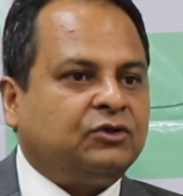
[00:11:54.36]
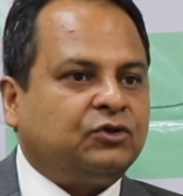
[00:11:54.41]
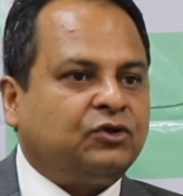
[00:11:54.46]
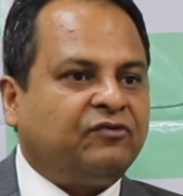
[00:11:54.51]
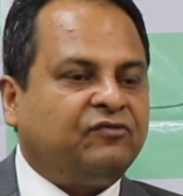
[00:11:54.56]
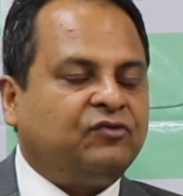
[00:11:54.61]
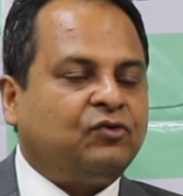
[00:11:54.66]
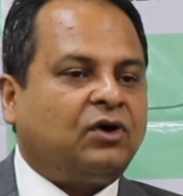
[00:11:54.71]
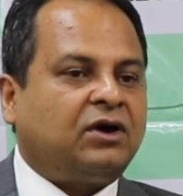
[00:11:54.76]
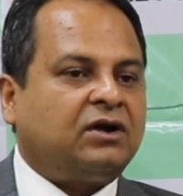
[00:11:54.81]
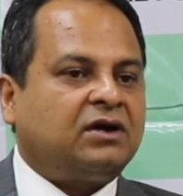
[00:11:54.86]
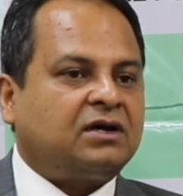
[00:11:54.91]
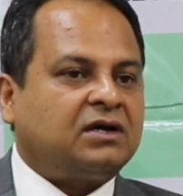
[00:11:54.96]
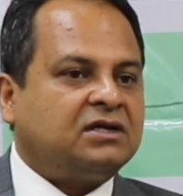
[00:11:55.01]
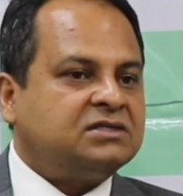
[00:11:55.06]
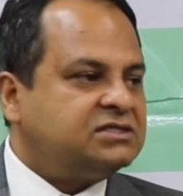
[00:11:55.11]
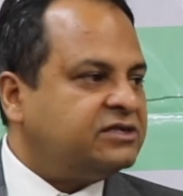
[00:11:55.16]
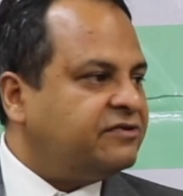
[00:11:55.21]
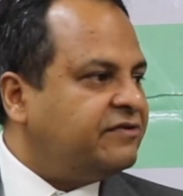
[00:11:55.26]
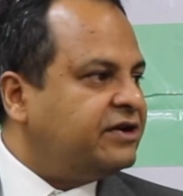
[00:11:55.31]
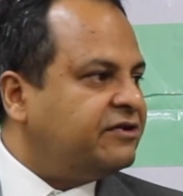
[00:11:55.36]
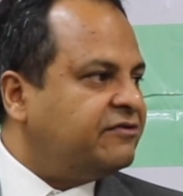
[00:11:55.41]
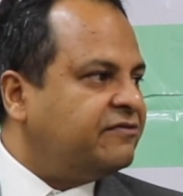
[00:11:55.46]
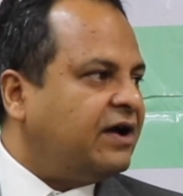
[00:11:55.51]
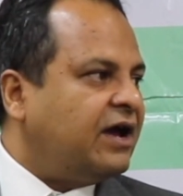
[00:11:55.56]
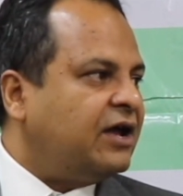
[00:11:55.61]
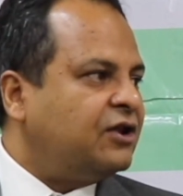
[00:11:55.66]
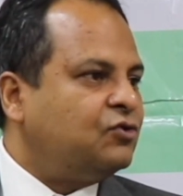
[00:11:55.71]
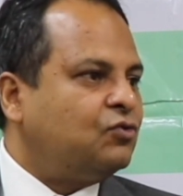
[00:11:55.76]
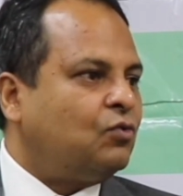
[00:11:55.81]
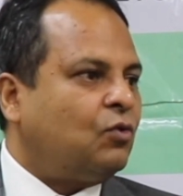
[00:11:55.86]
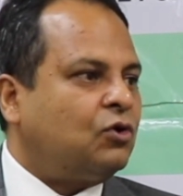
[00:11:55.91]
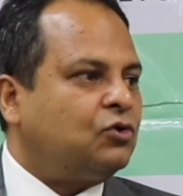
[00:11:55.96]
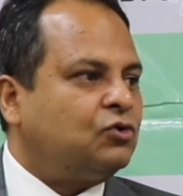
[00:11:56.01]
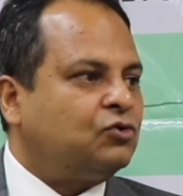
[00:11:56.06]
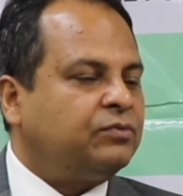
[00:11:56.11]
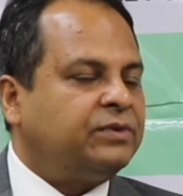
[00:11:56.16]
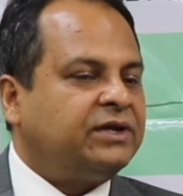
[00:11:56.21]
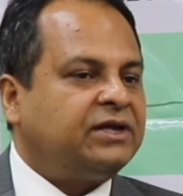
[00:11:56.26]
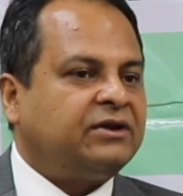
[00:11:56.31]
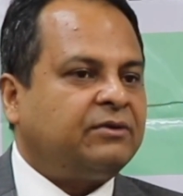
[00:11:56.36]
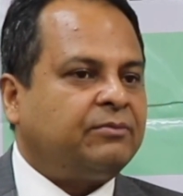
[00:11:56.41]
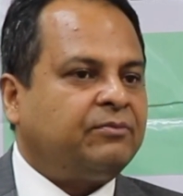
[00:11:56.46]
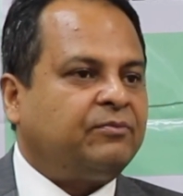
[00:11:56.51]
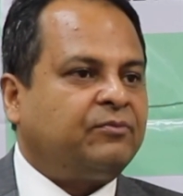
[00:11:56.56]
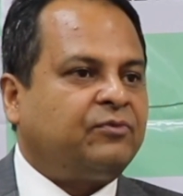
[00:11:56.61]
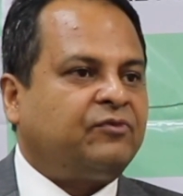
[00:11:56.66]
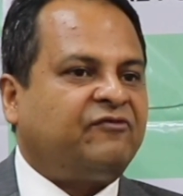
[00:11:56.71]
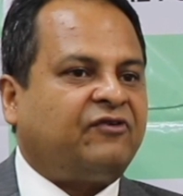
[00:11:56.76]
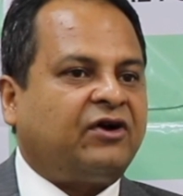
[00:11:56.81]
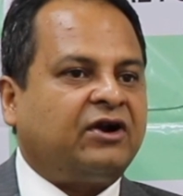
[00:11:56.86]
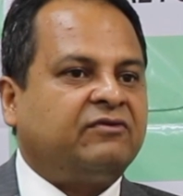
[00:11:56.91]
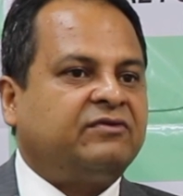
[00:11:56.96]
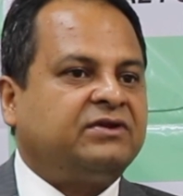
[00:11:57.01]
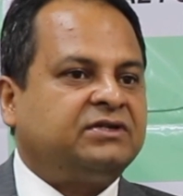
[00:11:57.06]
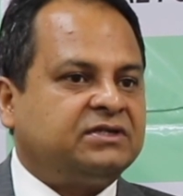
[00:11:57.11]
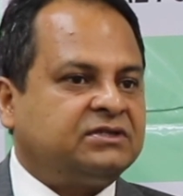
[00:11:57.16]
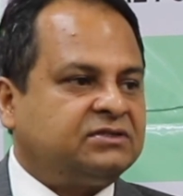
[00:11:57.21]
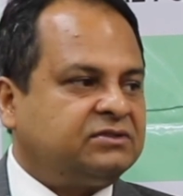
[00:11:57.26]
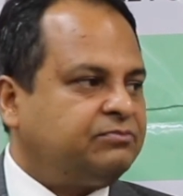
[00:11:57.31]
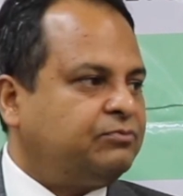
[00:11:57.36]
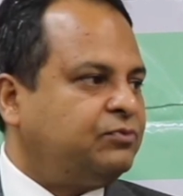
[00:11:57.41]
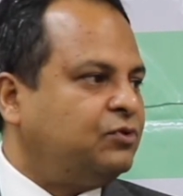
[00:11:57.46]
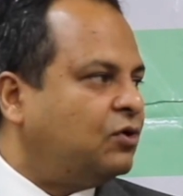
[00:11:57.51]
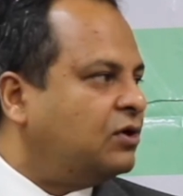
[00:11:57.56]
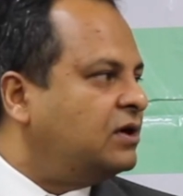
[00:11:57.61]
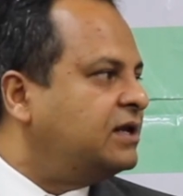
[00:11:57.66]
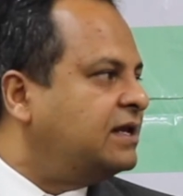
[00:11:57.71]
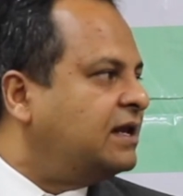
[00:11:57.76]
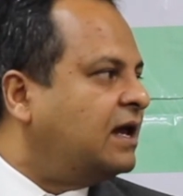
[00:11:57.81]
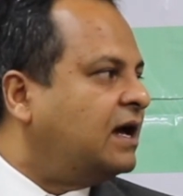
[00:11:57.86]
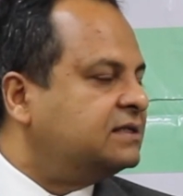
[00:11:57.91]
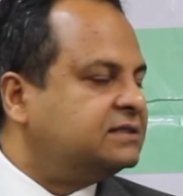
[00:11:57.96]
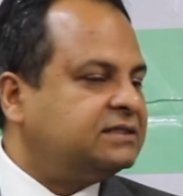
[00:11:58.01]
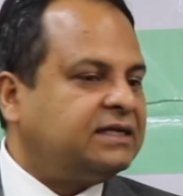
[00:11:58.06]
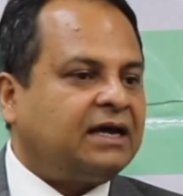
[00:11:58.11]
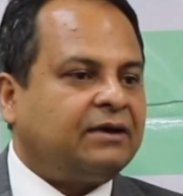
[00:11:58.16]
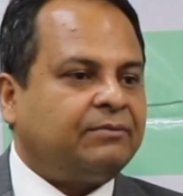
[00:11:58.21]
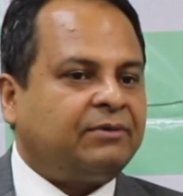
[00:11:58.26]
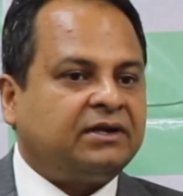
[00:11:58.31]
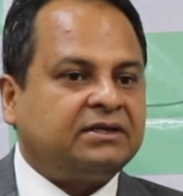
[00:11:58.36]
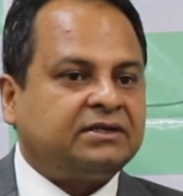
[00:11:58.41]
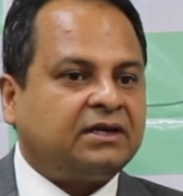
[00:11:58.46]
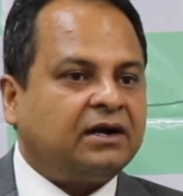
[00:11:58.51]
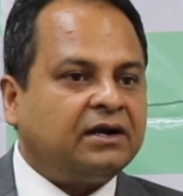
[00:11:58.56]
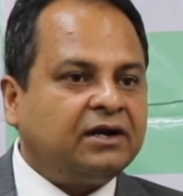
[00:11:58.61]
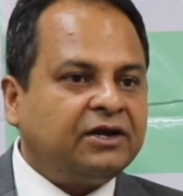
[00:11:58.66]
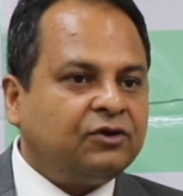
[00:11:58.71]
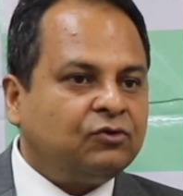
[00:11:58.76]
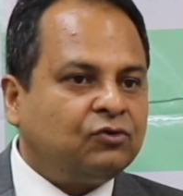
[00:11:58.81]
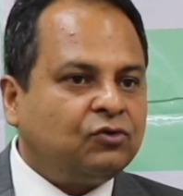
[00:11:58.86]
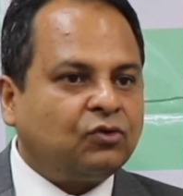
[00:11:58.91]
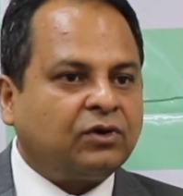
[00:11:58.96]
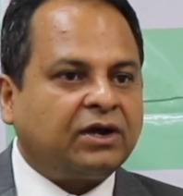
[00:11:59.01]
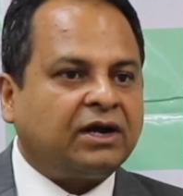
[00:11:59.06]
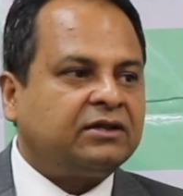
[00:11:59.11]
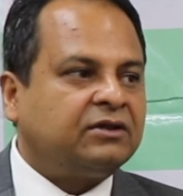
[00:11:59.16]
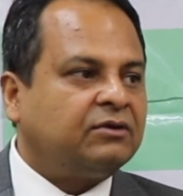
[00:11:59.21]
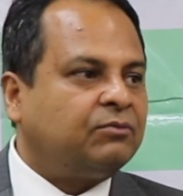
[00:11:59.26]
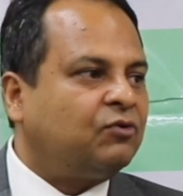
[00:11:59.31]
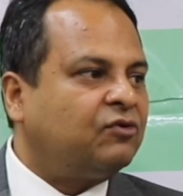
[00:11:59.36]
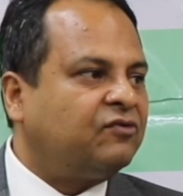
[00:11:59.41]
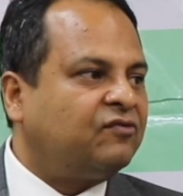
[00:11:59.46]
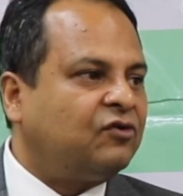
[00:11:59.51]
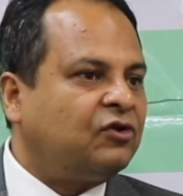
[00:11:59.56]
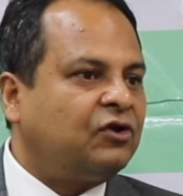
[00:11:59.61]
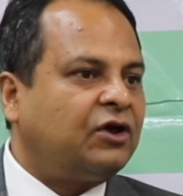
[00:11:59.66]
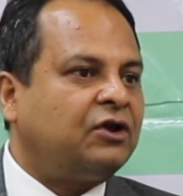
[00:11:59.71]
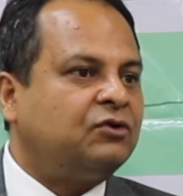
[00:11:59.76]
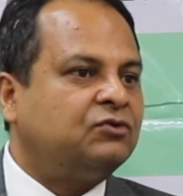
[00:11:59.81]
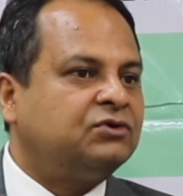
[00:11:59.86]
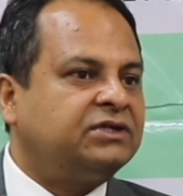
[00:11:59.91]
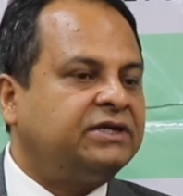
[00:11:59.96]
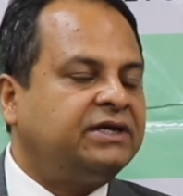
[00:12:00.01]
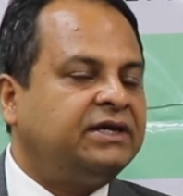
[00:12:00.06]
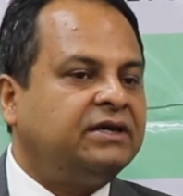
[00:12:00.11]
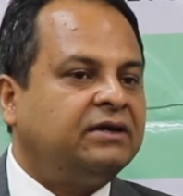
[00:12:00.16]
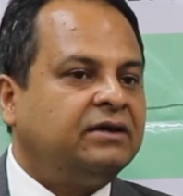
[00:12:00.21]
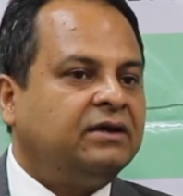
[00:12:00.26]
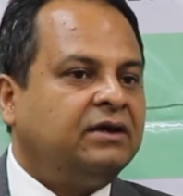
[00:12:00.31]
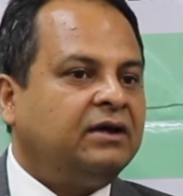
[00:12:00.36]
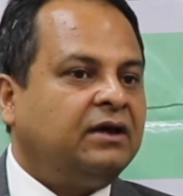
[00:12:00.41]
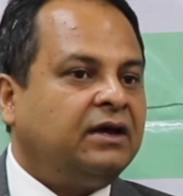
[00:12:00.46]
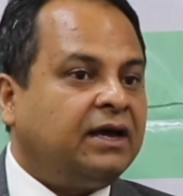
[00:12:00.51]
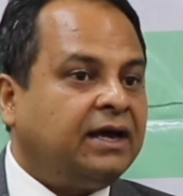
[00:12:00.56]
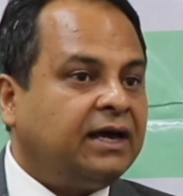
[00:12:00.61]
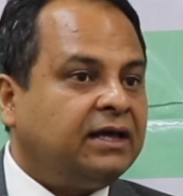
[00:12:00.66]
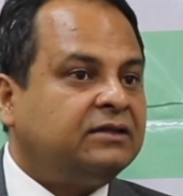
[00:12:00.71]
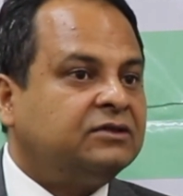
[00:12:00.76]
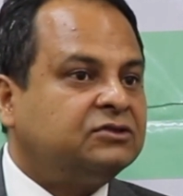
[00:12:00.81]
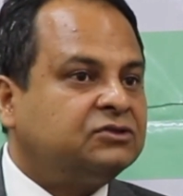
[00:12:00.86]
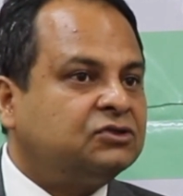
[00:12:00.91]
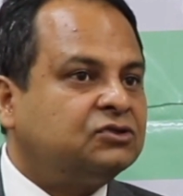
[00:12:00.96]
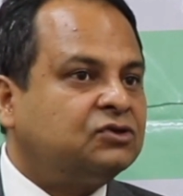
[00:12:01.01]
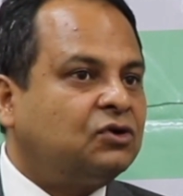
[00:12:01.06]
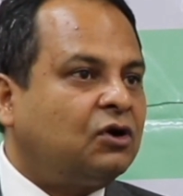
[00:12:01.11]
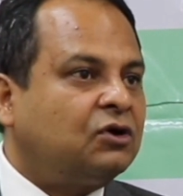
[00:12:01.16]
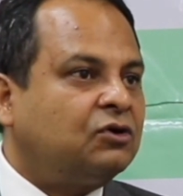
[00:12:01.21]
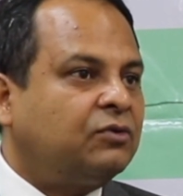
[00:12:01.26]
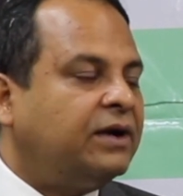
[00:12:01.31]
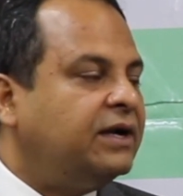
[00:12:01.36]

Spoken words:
So if you are a conservative man, you want to be in a fund which is purely large cap, and suddenly you look at the portfolio and you see, hey, this has got